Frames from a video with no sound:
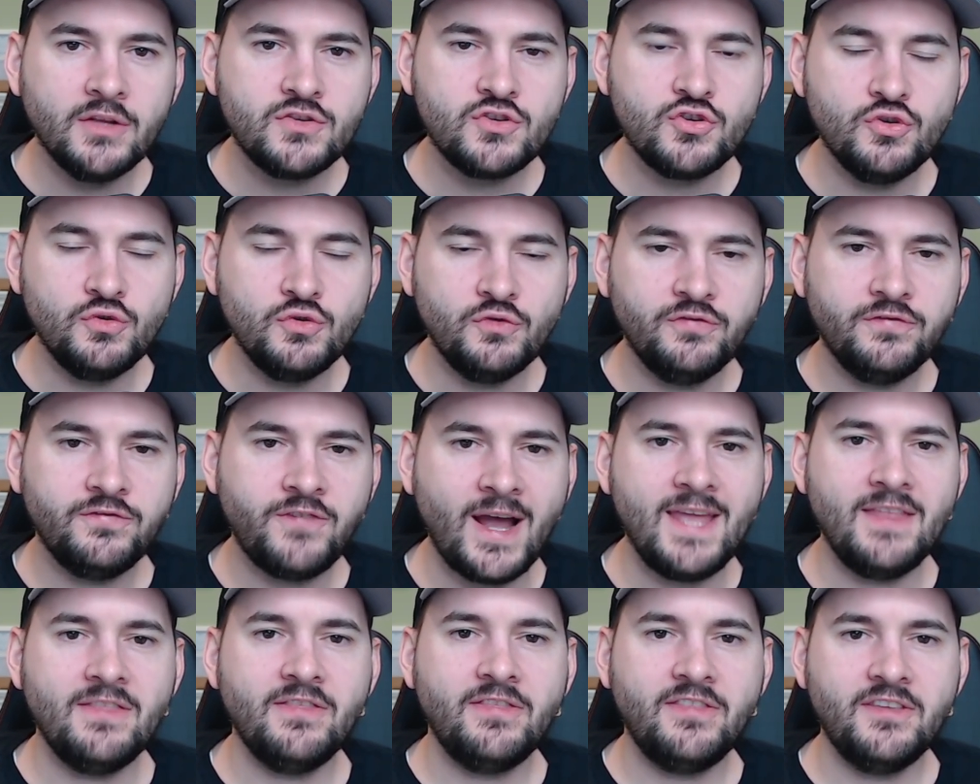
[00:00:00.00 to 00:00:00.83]
to
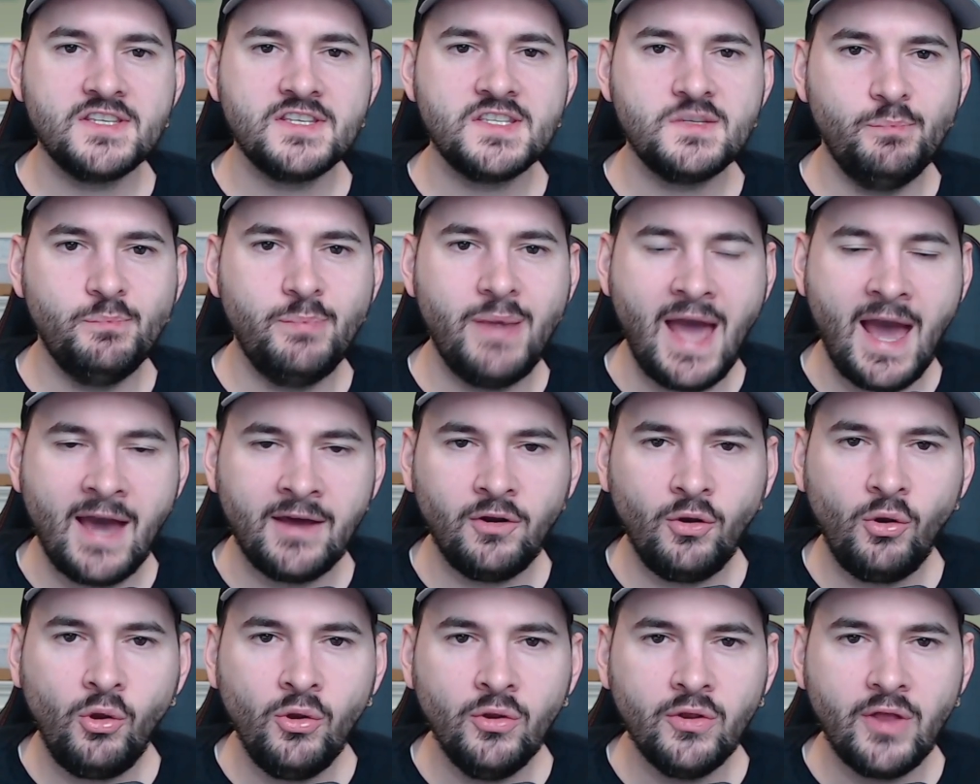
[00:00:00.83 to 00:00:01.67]
fight this
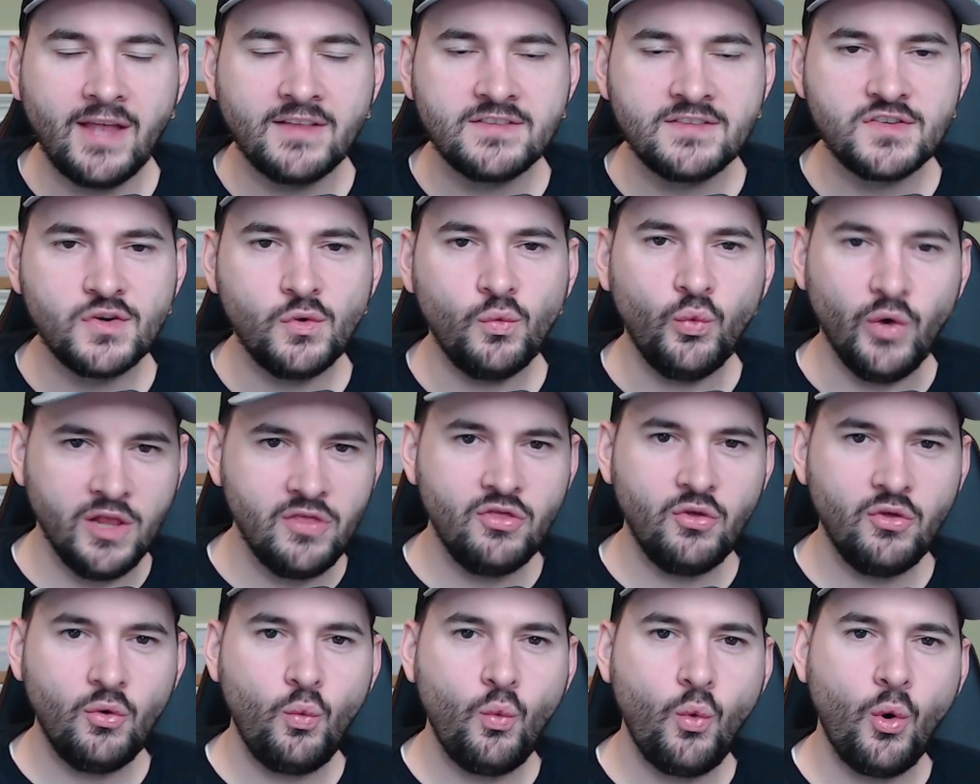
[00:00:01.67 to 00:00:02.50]
battle and to
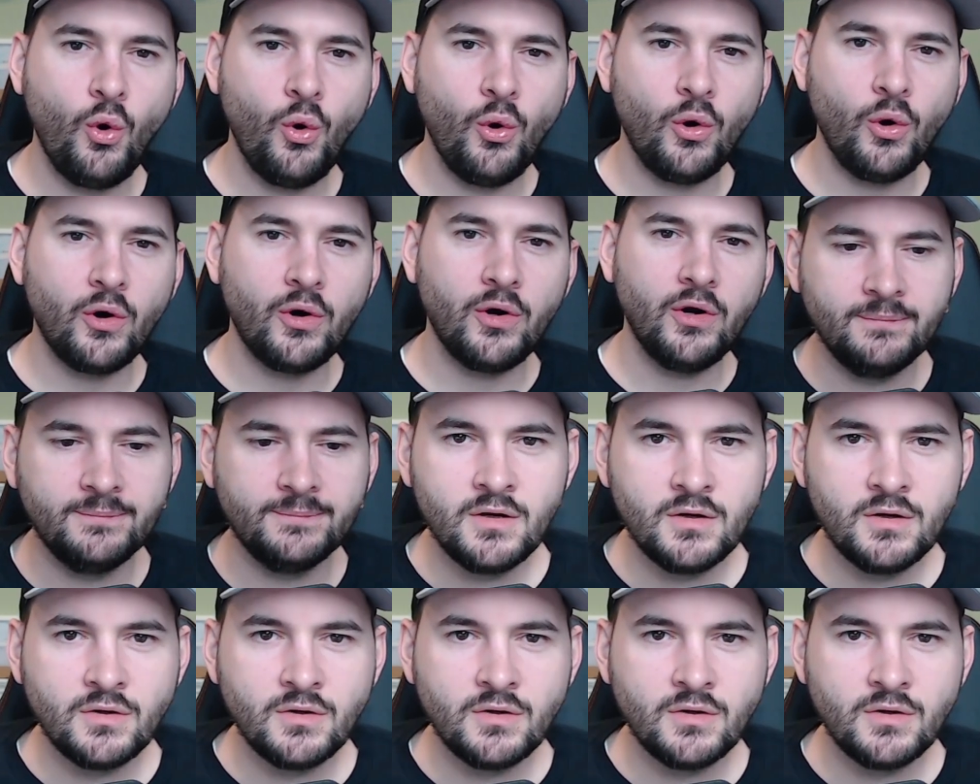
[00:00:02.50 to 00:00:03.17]
win the war.